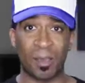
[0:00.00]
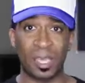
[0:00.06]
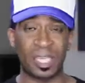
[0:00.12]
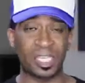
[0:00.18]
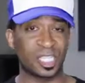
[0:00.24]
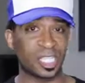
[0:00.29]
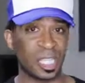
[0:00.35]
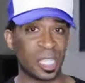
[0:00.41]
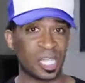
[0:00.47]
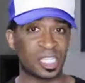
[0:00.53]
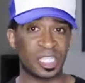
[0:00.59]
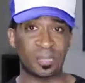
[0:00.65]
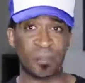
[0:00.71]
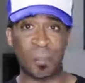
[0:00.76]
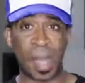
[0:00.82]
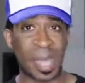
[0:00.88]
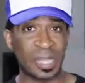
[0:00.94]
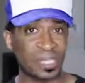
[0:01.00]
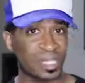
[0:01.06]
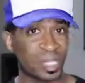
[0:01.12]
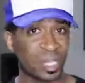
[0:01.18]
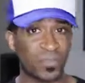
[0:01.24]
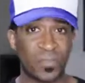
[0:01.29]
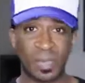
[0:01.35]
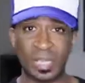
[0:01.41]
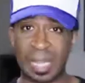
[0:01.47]
is she a
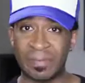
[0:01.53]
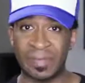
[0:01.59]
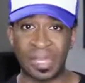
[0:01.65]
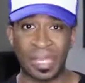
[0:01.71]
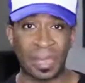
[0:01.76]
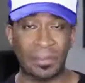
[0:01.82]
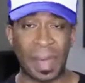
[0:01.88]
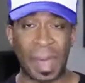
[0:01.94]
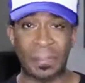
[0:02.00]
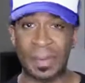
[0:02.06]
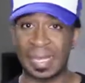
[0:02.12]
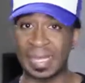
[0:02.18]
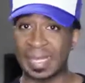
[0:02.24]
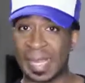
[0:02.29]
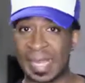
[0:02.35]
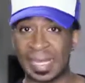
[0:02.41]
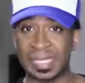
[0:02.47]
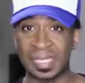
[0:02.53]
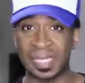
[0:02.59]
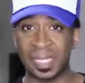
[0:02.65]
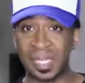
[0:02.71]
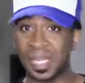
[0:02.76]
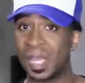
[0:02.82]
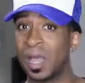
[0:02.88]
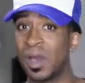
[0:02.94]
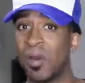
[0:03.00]
sponsor for Love & Hip Hop
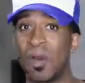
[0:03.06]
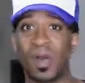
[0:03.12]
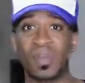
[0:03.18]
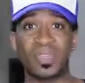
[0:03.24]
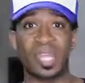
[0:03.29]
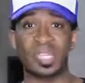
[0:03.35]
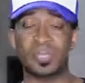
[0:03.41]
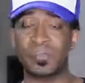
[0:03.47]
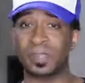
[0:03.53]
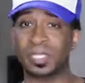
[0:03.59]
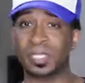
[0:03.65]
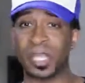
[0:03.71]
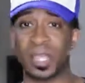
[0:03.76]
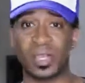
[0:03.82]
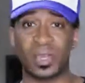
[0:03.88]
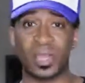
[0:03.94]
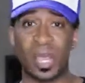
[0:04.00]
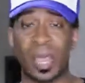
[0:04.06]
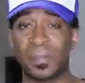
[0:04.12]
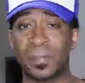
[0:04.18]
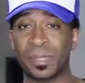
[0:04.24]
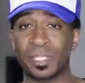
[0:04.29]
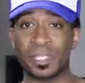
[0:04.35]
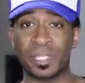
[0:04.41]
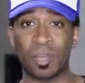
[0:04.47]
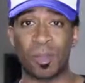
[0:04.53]
Atlanta on this particular
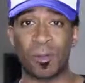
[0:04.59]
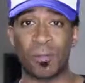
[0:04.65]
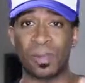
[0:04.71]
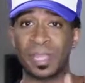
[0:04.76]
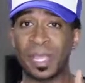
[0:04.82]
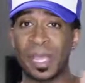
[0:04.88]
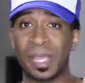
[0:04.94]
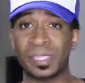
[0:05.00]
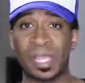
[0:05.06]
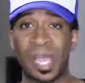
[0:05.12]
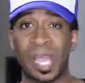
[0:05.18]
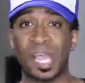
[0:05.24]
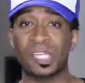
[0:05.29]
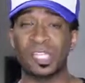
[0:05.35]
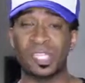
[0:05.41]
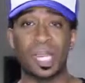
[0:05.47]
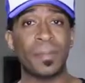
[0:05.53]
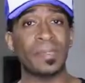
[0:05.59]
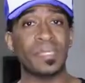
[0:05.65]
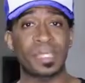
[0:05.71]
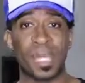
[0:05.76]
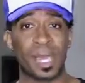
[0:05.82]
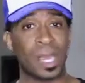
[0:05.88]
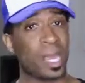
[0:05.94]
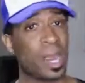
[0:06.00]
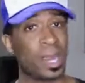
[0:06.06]
episode? Because she was
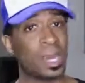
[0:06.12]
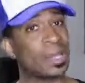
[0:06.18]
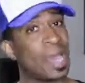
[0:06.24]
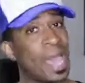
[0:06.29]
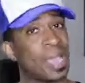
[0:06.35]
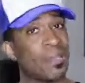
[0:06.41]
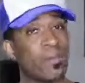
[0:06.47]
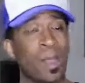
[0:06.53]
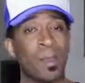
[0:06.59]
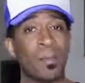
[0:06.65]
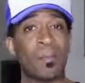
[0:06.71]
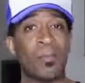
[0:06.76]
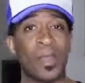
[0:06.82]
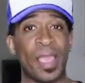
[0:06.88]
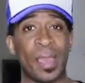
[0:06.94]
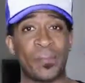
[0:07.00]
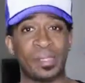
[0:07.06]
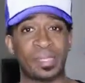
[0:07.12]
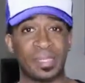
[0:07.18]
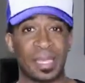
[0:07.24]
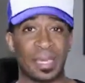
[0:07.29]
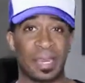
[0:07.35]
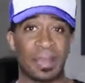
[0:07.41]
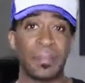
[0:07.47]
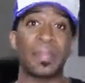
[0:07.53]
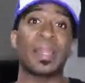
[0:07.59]
getting her life, her brand was
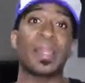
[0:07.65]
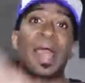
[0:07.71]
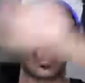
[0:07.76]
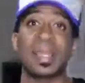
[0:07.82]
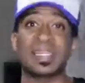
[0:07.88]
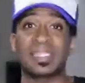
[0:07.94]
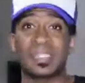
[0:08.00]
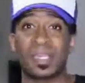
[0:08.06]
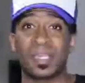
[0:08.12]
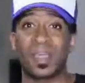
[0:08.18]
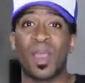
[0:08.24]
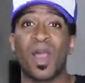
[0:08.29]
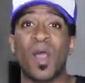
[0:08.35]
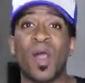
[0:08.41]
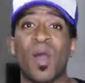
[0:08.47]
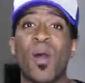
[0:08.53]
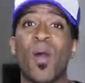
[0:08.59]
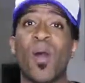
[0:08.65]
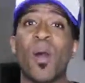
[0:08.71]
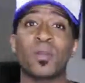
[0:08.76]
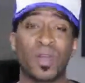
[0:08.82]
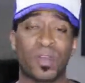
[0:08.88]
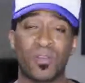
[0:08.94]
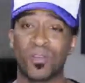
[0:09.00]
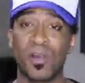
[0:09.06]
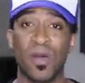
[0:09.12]
getting blasted all
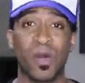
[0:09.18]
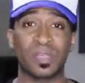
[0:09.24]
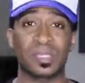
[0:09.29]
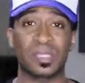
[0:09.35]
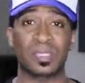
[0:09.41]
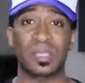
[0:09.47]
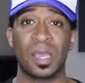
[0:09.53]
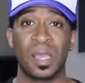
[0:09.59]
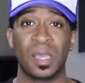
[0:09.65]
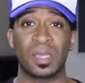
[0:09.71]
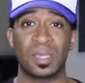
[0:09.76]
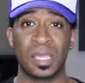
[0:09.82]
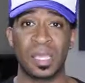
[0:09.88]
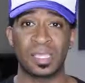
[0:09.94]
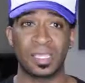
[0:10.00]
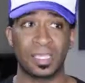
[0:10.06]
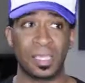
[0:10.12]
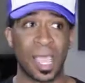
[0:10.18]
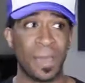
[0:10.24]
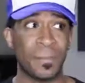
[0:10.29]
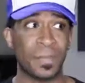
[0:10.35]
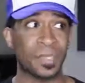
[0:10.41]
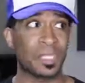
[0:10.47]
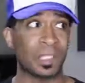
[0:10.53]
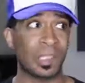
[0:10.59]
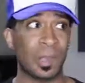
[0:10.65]
across this
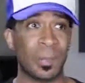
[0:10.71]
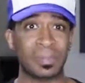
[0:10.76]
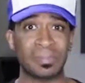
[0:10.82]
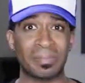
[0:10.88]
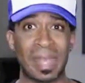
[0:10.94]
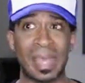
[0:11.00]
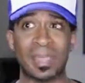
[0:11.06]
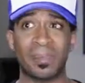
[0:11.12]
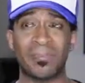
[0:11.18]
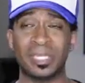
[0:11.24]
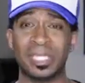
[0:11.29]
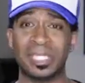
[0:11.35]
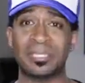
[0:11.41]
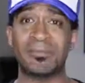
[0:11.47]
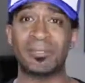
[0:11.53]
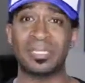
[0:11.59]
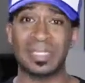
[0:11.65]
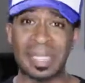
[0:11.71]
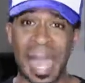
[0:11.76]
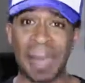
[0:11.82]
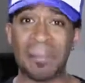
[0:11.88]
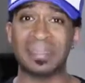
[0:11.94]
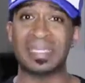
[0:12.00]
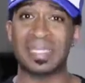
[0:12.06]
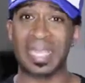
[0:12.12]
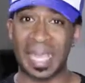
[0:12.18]
episode. So I'm like, would you
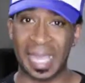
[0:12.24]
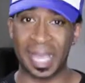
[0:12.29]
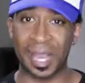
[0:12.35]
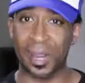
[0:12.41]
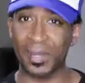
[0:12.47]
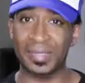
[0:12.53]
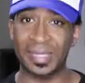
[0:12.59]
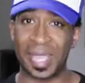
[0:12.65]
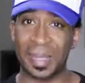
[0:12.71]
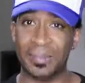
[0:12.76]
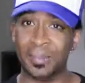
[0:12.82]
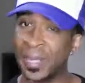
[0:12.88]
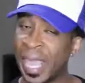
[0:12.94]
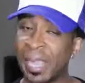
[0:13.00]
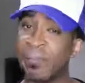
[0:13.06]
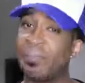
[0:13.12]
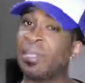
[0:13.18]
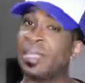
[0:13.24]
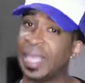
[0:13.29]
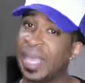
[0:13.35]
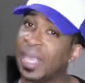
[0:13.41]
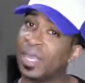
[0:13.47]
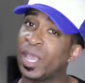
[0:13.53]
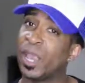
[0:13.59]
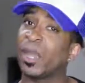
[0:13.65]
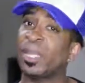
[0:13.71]
stop saying her damn name? We
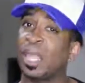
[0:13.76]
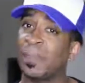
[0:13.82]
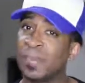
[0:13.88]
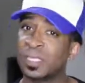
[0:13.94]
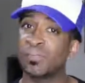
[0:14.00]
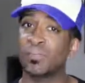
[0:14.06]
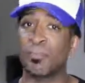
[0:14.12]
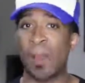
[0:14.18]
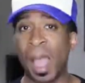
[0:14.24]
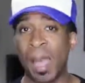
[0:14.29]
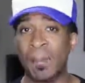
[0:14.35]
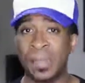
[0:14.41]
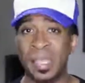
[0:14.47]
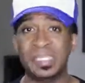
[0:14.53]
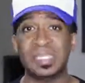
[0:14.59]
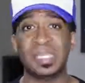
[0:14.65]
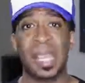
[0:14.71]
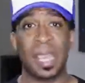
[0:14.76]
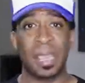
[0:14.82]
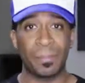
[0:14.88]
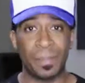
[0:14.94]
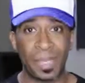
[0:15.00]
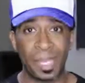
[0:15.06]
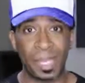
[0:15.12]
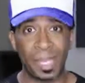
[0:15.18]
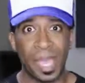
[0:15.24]
get it. Her name is Promise
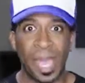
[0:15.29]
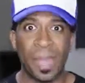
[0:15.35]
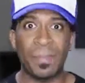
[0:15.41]
B.